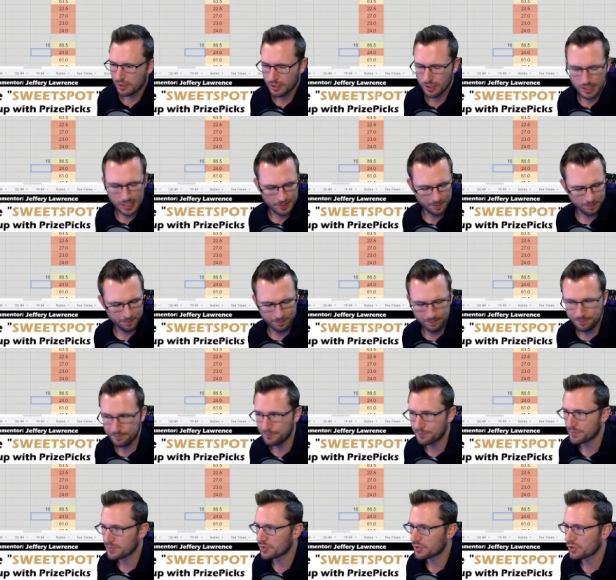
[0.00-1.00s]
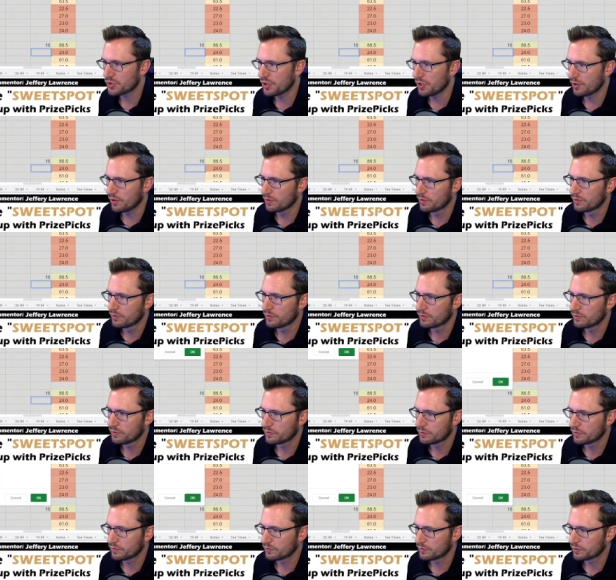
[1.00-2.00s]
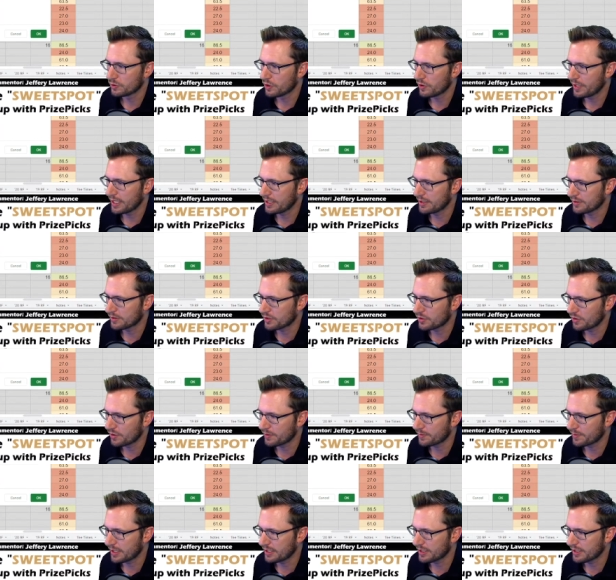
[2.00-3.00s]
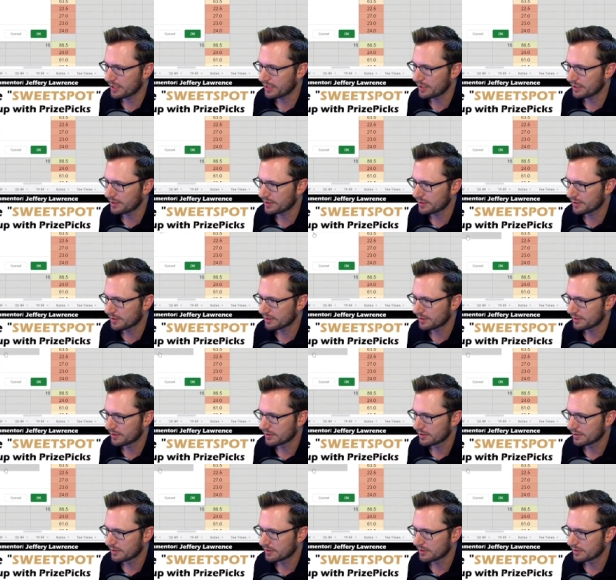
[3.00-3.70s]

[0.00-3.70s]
Okay. So, did and sort by this.